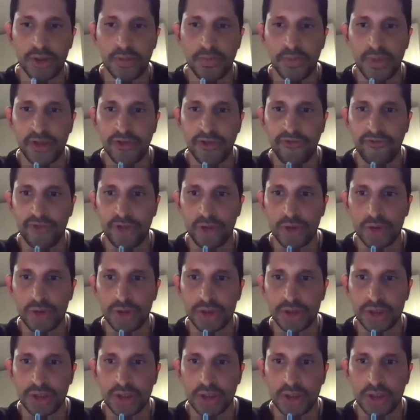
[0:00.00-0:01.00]
the midfield,
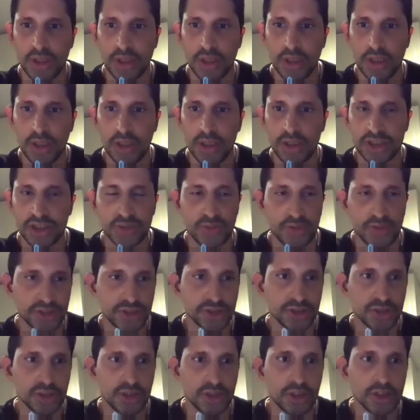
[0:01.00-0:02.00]

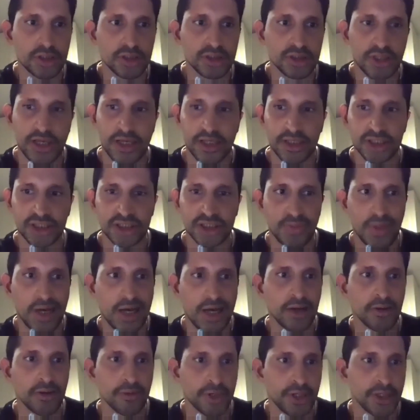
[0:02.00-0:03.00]
especially against
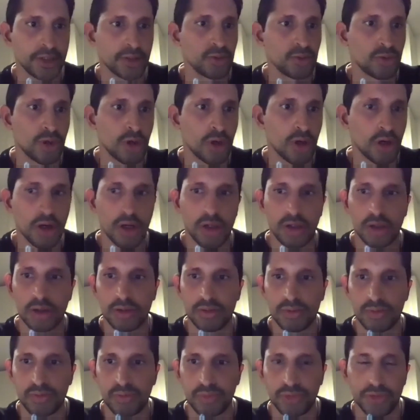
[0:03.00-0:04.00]
Bahrain, who
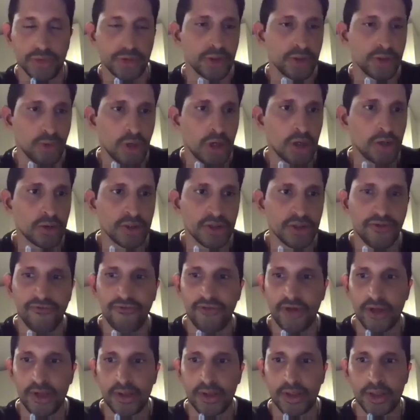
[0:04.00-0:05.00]
are pretty well in
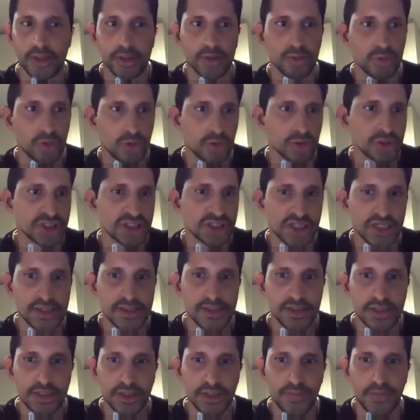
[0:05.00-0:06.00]
defending, will sit
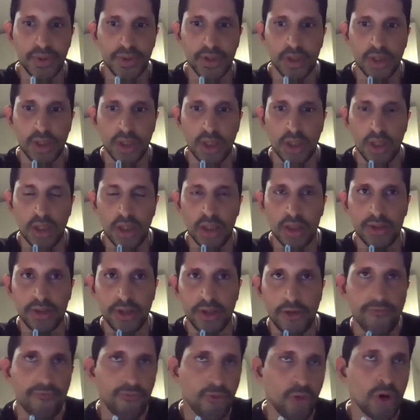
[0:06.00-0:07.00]
deep.
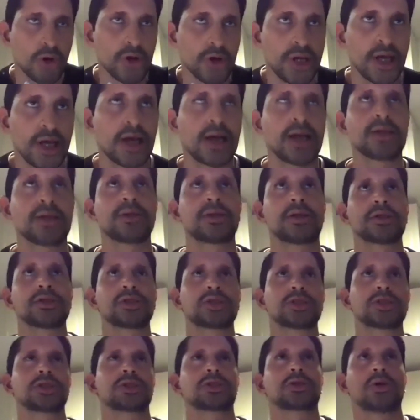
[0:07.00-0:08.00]
Therefore, yeah, I think
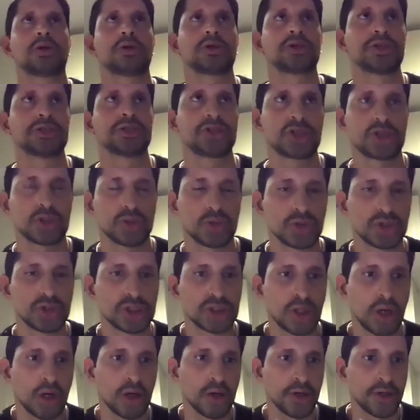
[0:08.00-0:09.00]
Skocic should
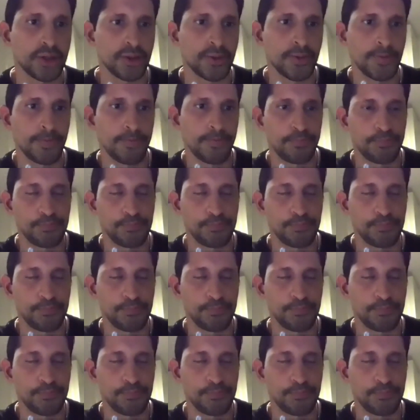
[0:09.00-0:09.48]
start him.